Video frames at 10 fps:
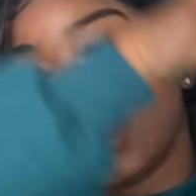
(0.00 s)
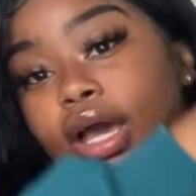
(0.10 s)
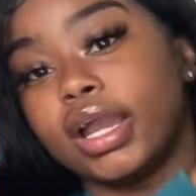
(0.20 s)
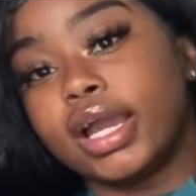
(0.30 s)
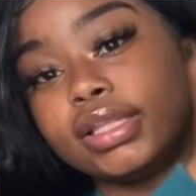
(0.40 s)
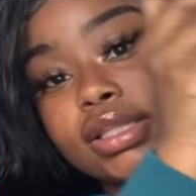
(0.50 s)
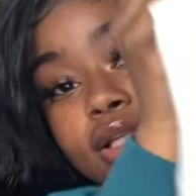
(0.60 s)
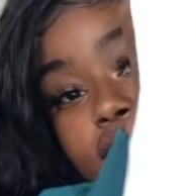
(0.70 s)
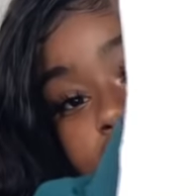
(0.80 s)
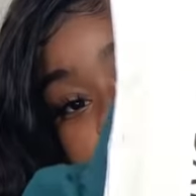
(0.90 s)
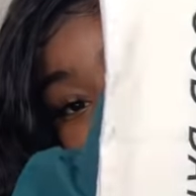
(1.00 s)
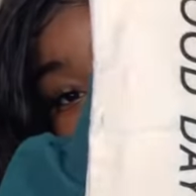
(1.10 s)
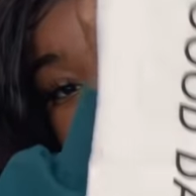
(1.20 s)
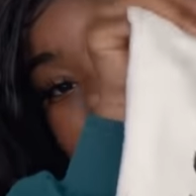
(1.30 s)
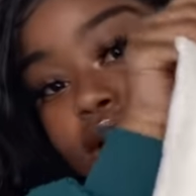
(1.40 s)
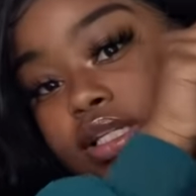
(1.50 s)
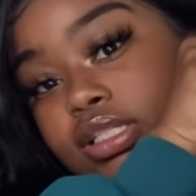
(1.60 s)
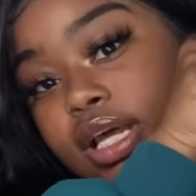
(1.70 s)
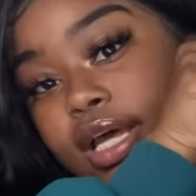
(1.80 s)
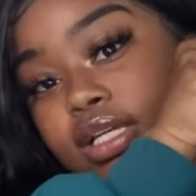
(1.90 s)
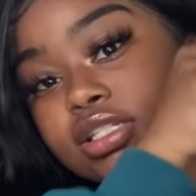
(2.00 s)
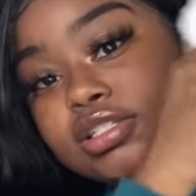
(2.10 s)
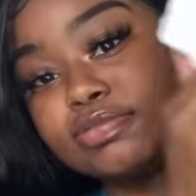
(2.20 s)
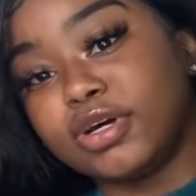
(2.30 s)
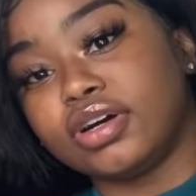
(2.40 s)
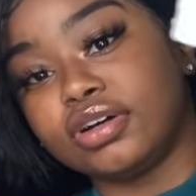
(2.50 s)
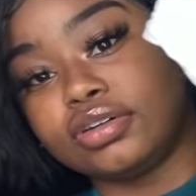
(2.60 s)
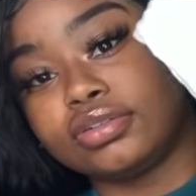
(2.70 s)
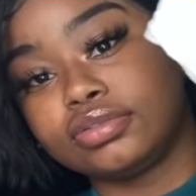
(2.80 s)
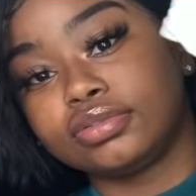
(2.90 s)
I got these in a size small.